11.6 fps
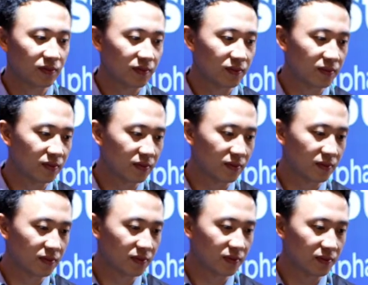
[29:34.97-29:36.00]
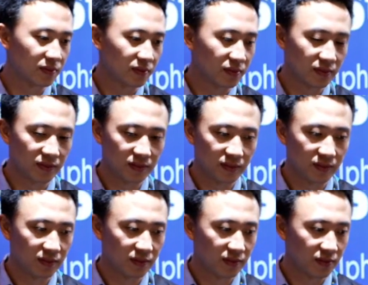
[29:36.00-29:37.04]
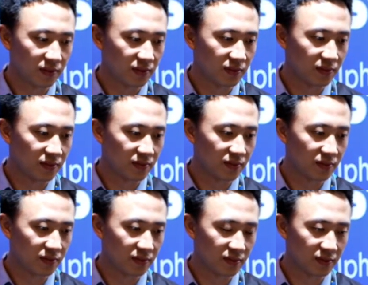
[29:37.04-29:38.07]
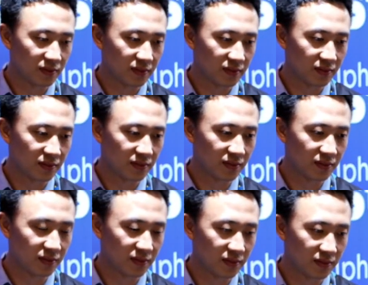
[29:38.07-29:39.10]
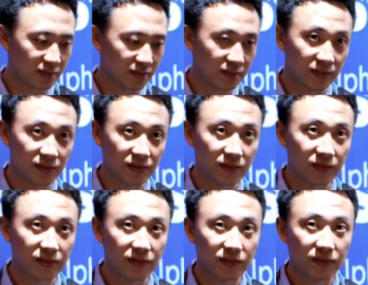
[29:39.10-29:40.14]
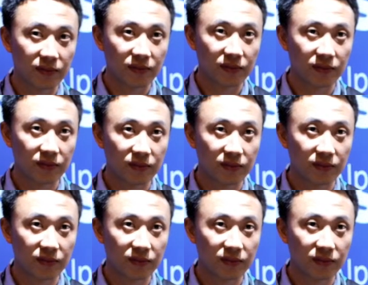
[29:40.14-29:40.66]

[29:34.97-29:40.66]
No words are spoken by the person on screen.